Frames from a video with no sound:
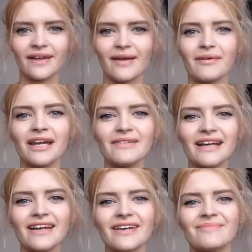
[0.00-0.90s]
kind of
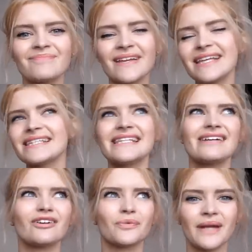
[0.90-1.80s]
like a
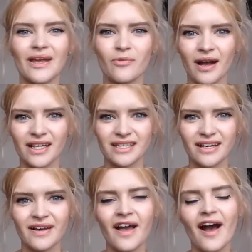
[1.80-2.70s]
serial nail
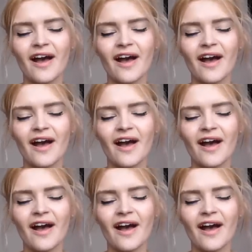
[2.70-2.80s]
biter.